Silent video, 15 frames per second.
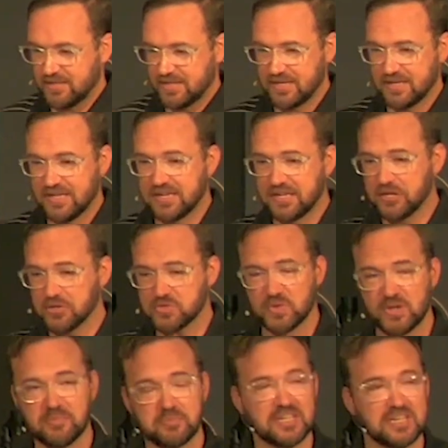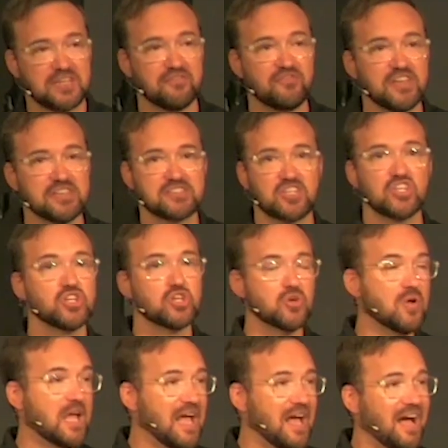and here's what I'm going to confess to you.